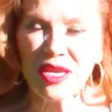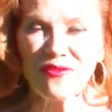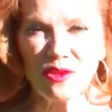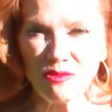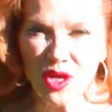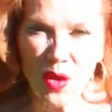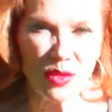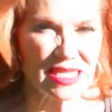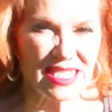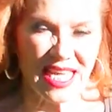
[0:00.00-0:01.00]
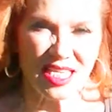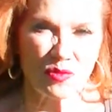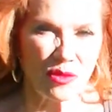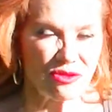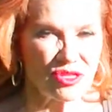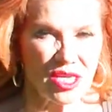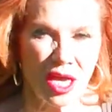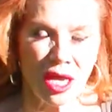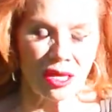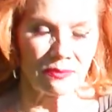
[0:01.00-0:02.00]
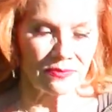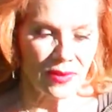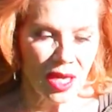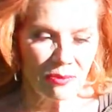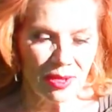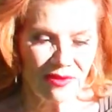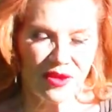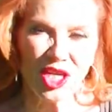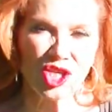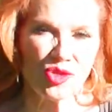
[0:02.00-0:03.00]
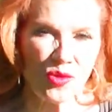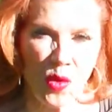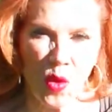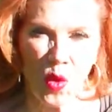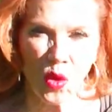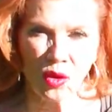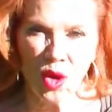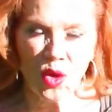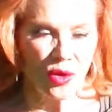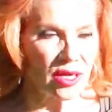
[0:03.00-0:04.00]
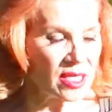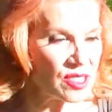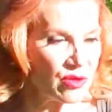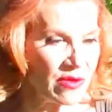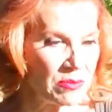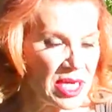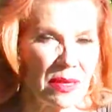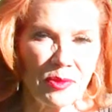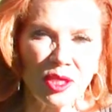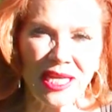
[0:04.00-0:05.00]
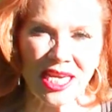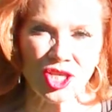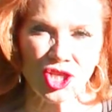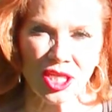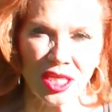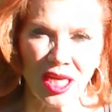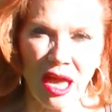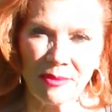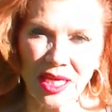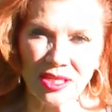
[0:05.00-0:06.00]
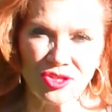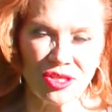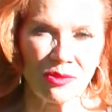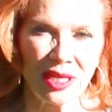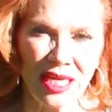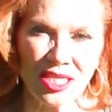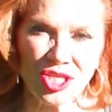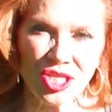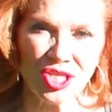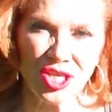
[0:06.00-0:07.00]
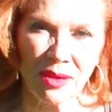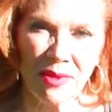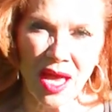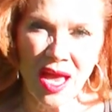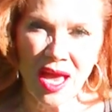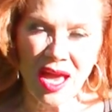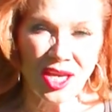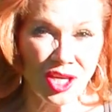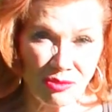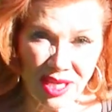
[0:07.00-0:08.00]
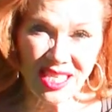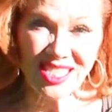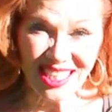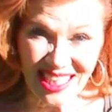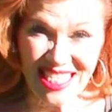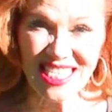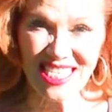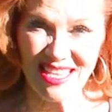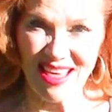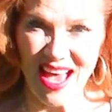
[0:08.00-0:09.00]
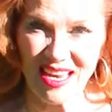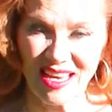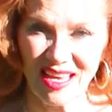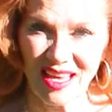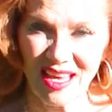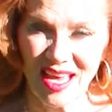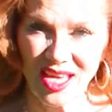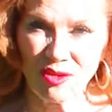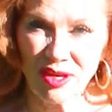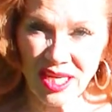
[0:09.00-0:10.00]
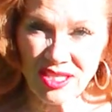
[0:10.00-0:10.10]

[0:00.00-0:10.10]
but if you notice things where there's a um, bit of a control or a sort of a manipulation coming into the relationship, you need to listen to that you